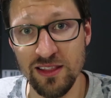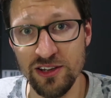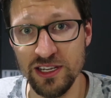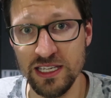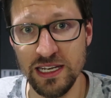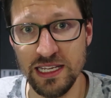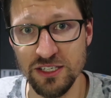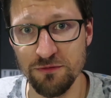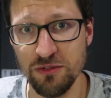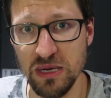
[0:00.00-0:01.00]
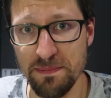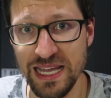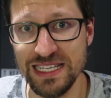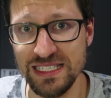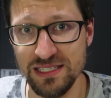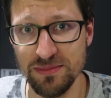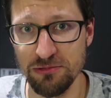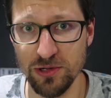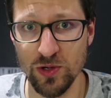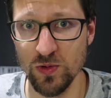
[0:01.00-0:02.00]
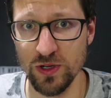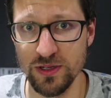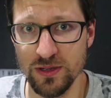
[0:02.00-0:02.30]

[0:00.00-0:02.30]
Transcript: alone a connection for my bass to be recorded.